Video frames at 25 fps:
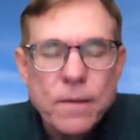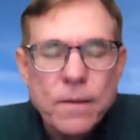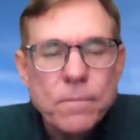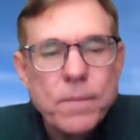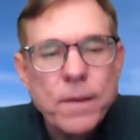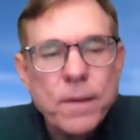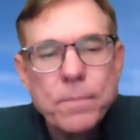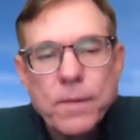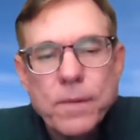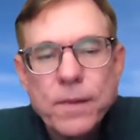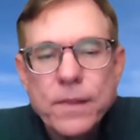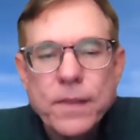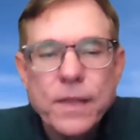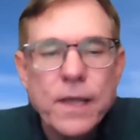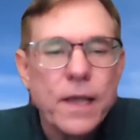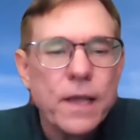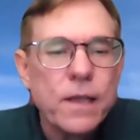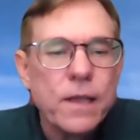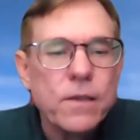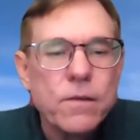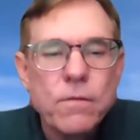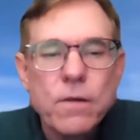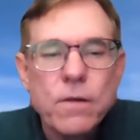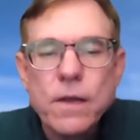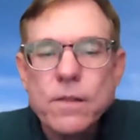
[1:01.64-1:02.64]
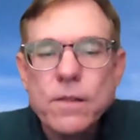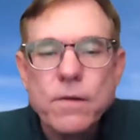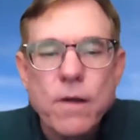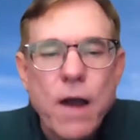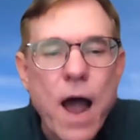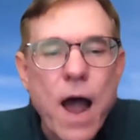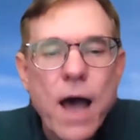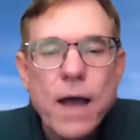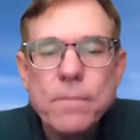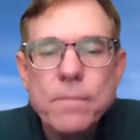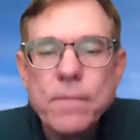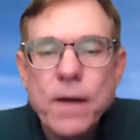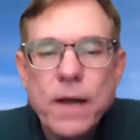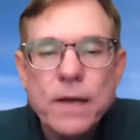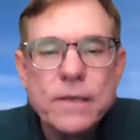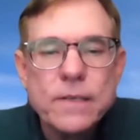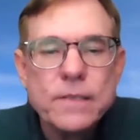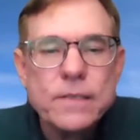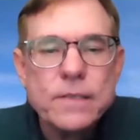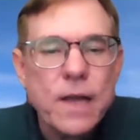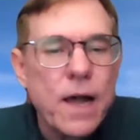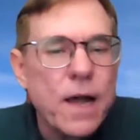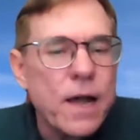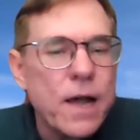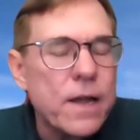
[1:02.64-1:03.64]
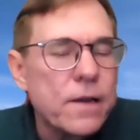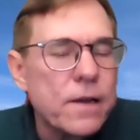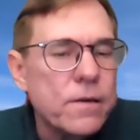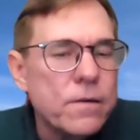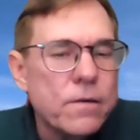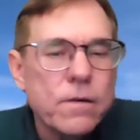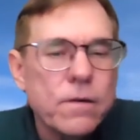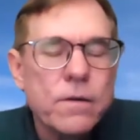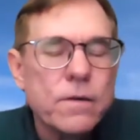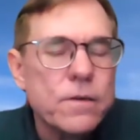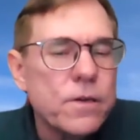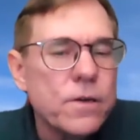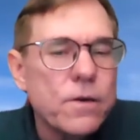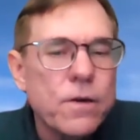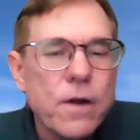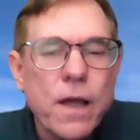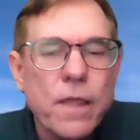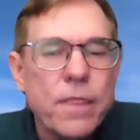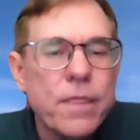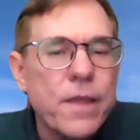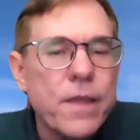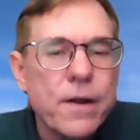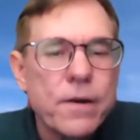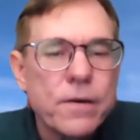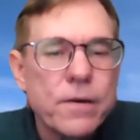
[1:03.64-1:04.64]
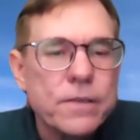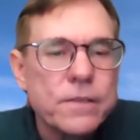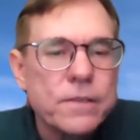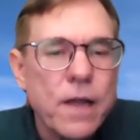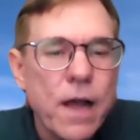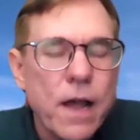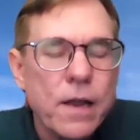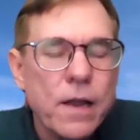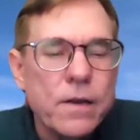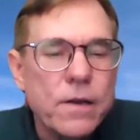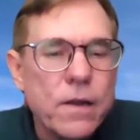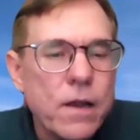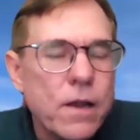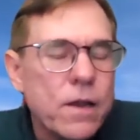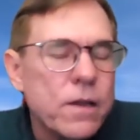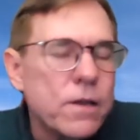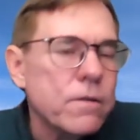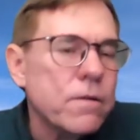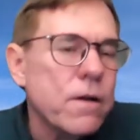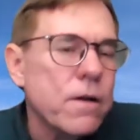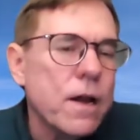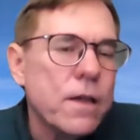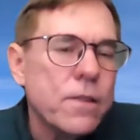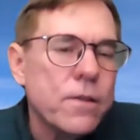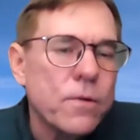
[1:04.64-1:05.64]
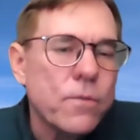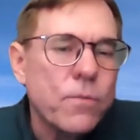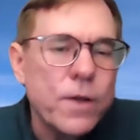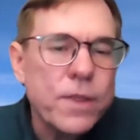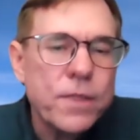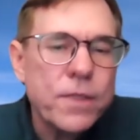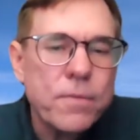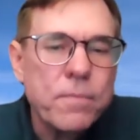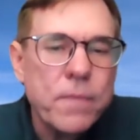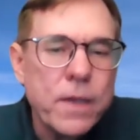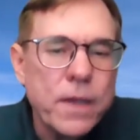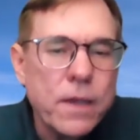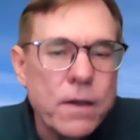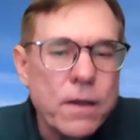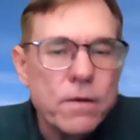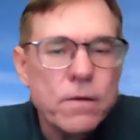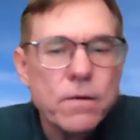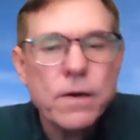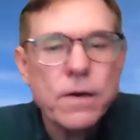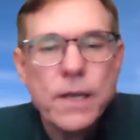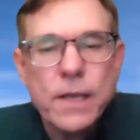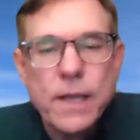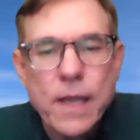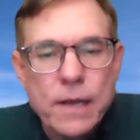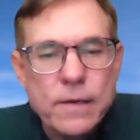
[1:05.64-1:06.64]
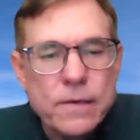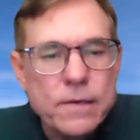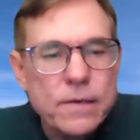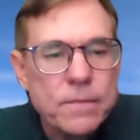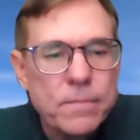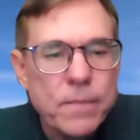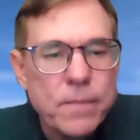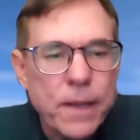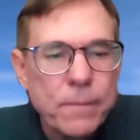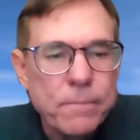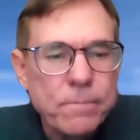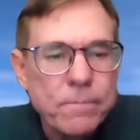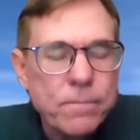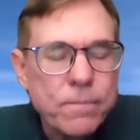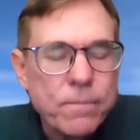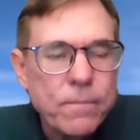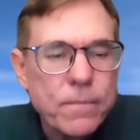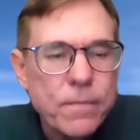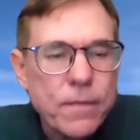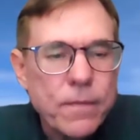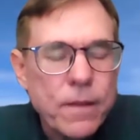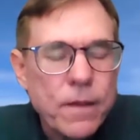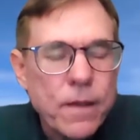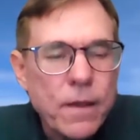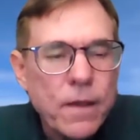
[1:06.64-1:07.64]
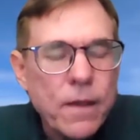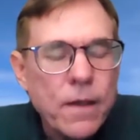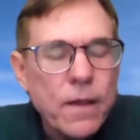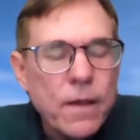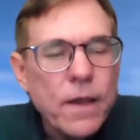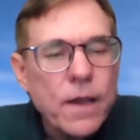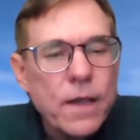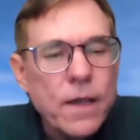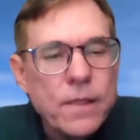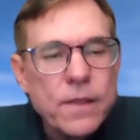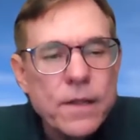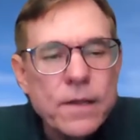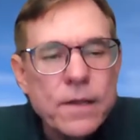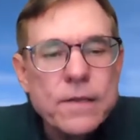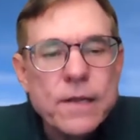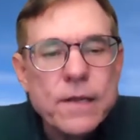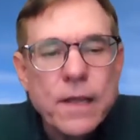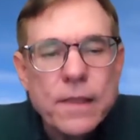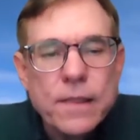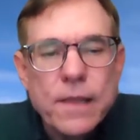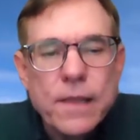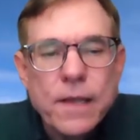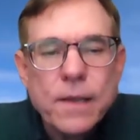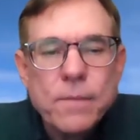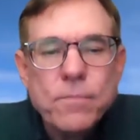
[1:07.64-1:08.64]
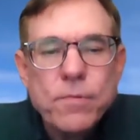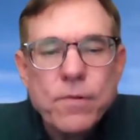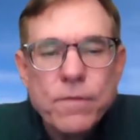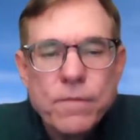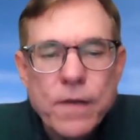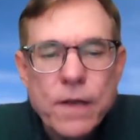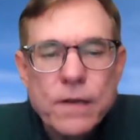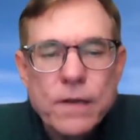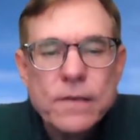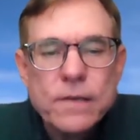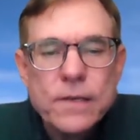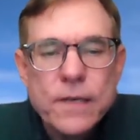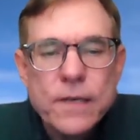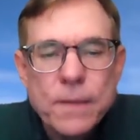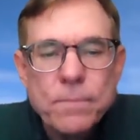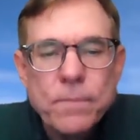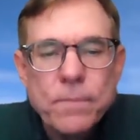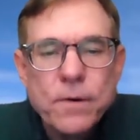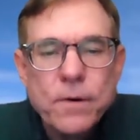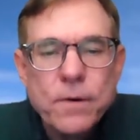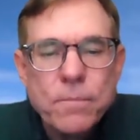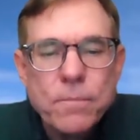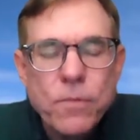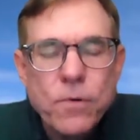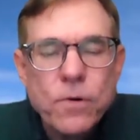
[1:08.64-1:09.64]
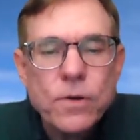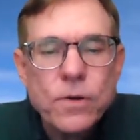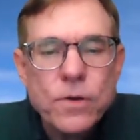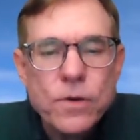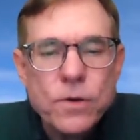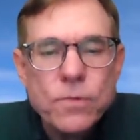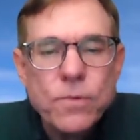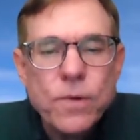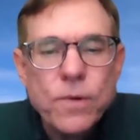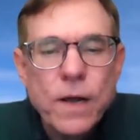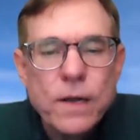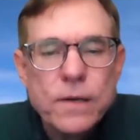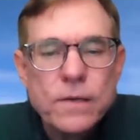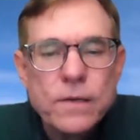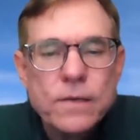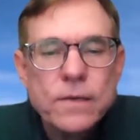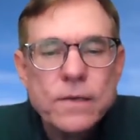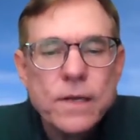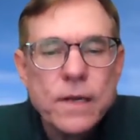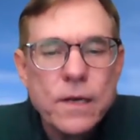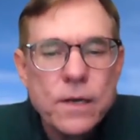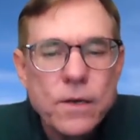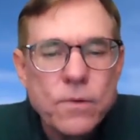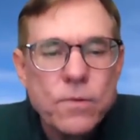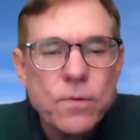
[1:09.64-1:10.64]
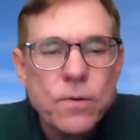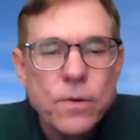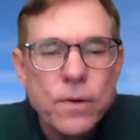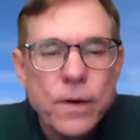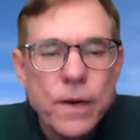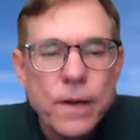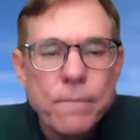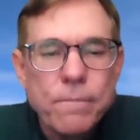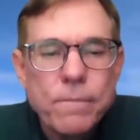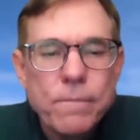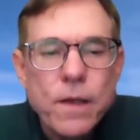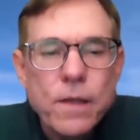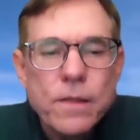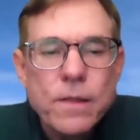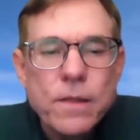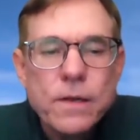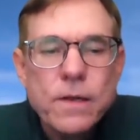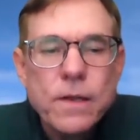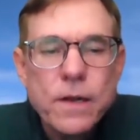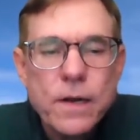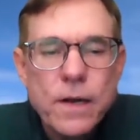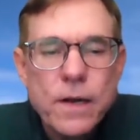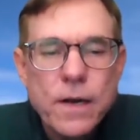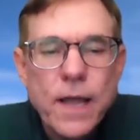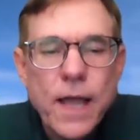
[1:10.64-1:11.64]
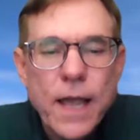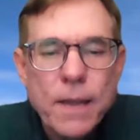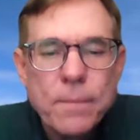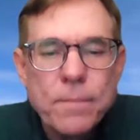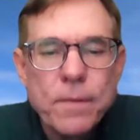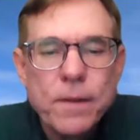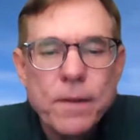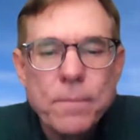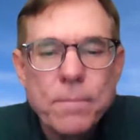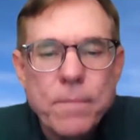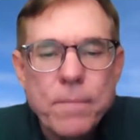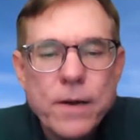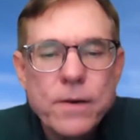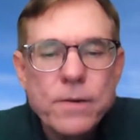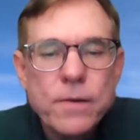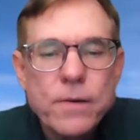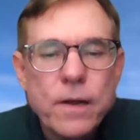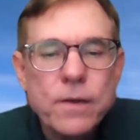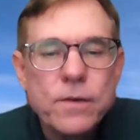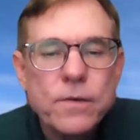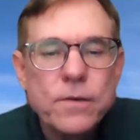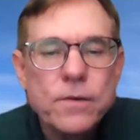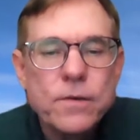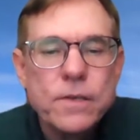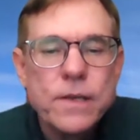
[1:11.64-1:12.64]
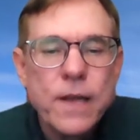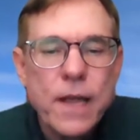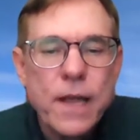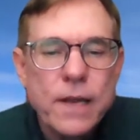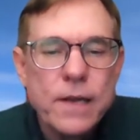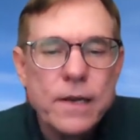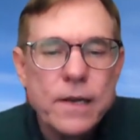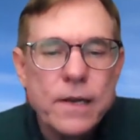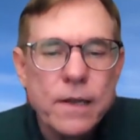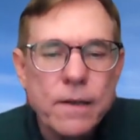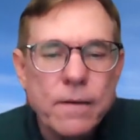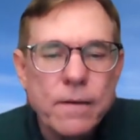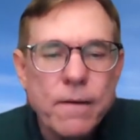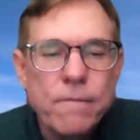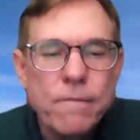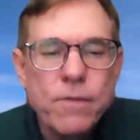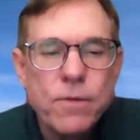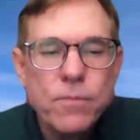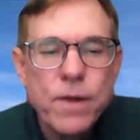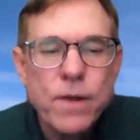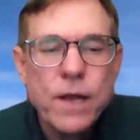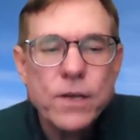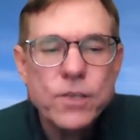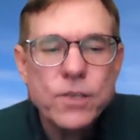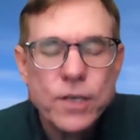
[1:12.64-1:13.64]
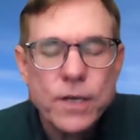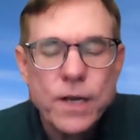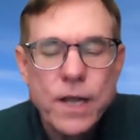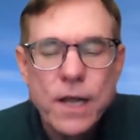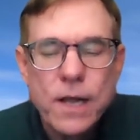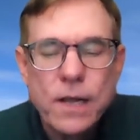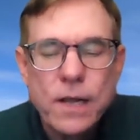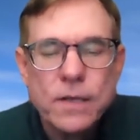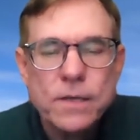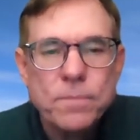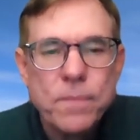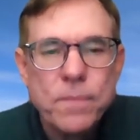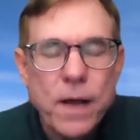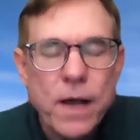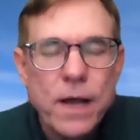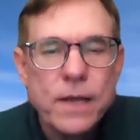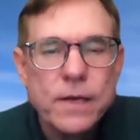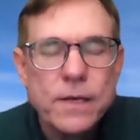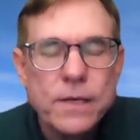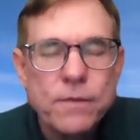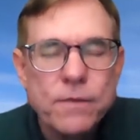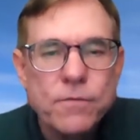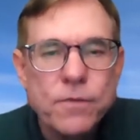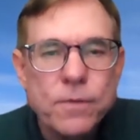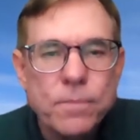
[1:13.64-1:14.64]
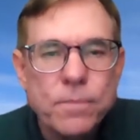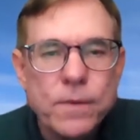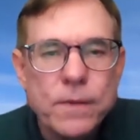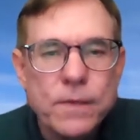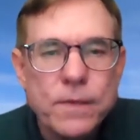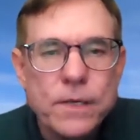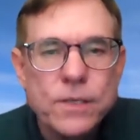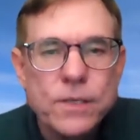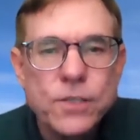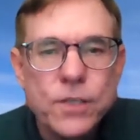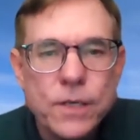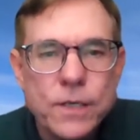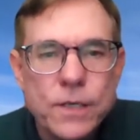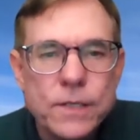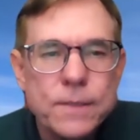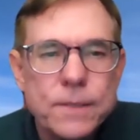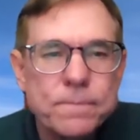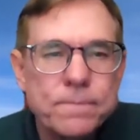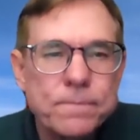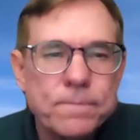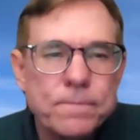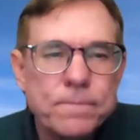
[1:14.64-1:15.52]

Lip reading: People think you're either on my side or you're on their side. You're either with me or against me. And this, I think, prevents deeper, more nuanced inquiry that can enable a better understanding of the rationales behind different positions.